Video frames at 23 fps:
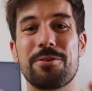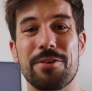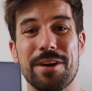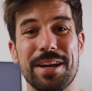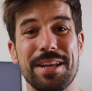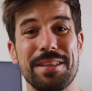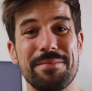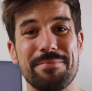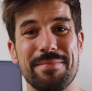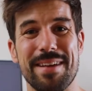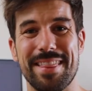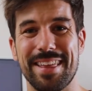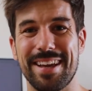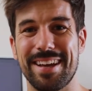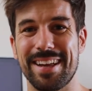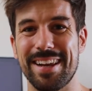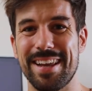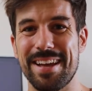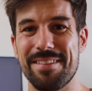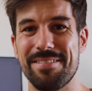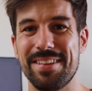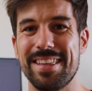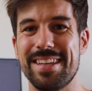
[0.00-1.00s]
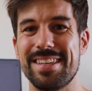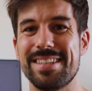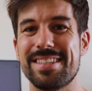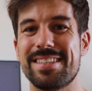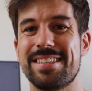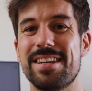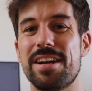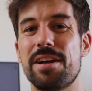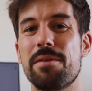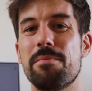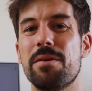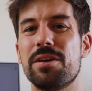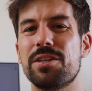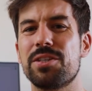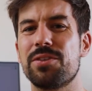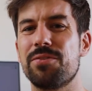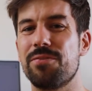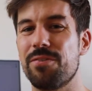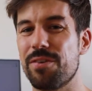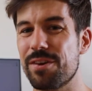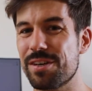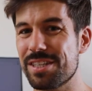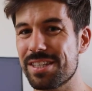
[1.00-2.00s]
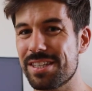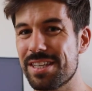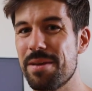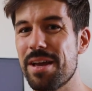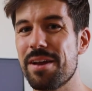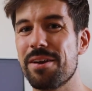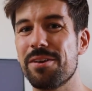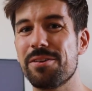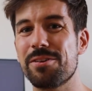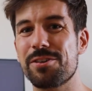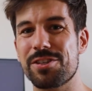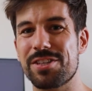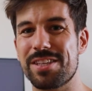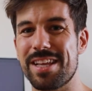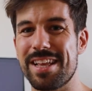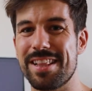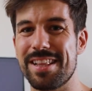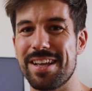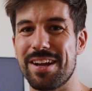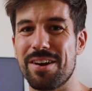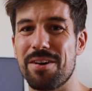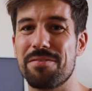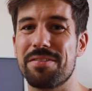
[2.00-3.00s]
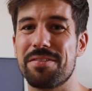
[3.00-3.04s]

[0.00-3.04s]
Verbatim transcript: create medical evidence, there must first be an understanding